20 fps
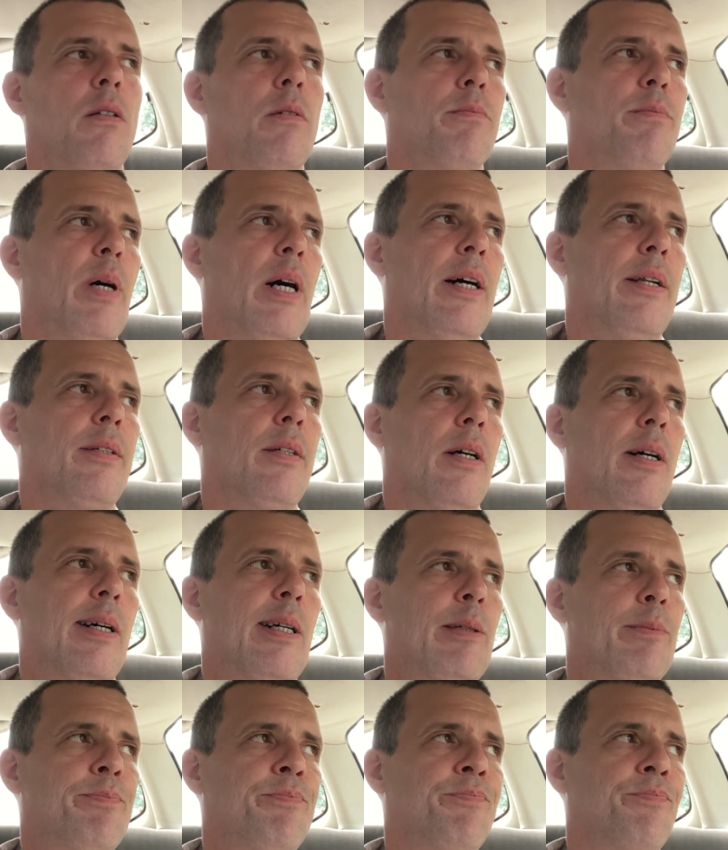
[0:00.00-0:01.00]
but
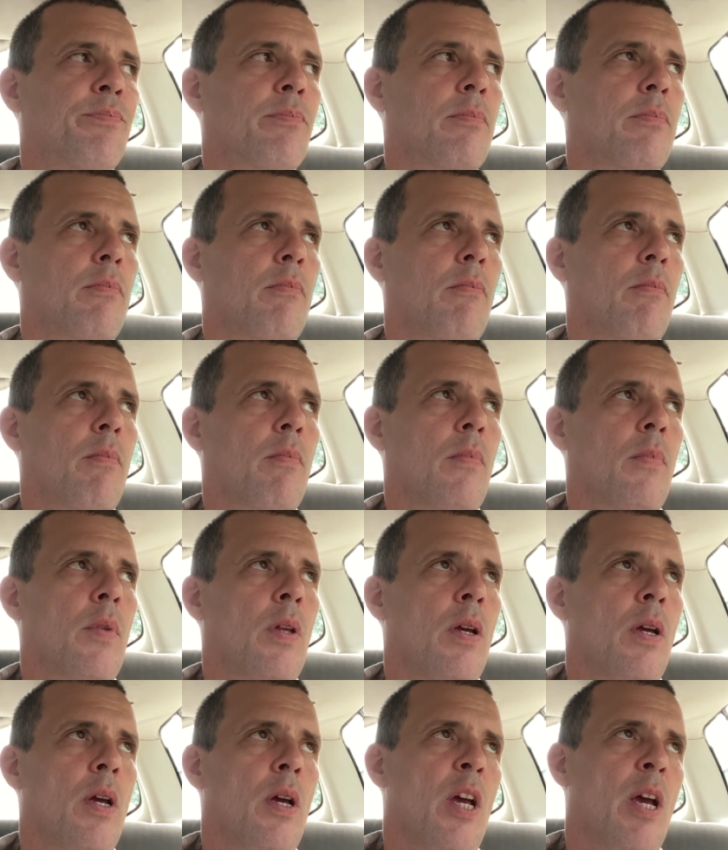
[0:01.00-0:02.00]

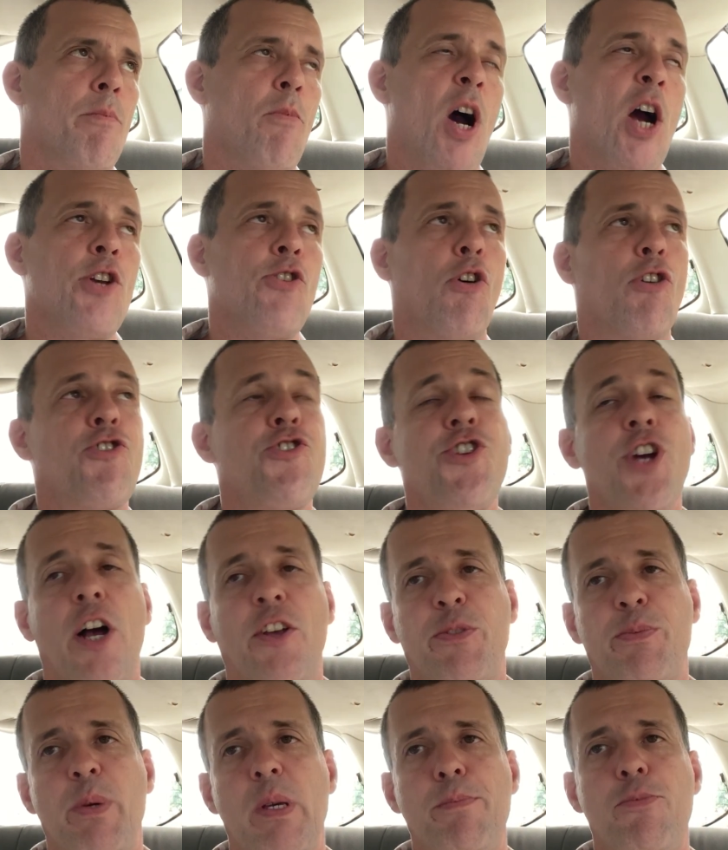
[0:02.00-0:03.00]
it might not
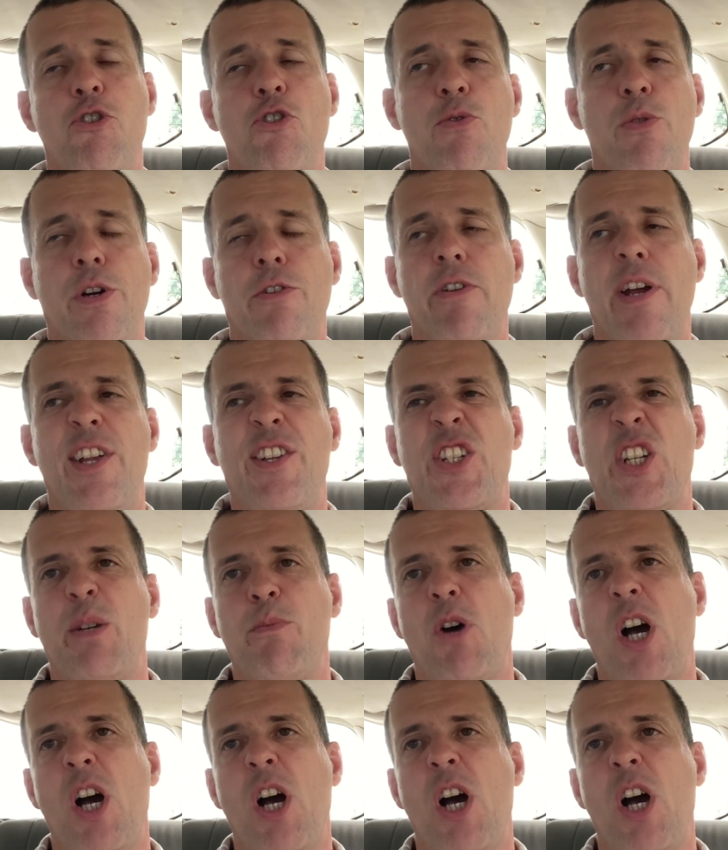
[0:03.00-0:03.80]
just be pure aggression,